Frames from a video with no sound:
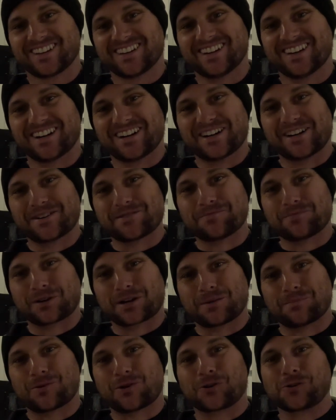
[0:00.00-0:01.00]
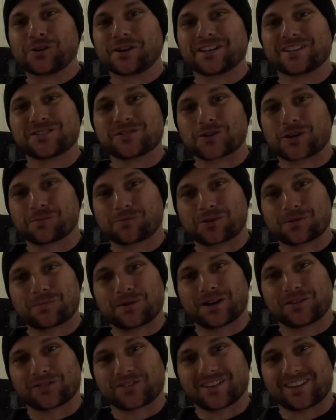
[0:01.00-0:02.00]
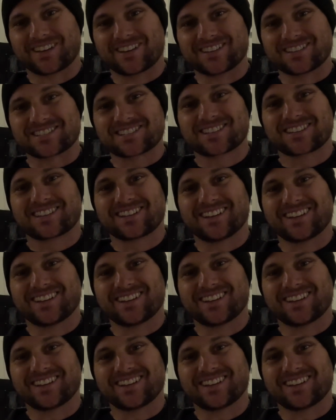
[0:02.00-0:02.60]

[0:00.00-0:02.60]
but I'm already dreaming about the days.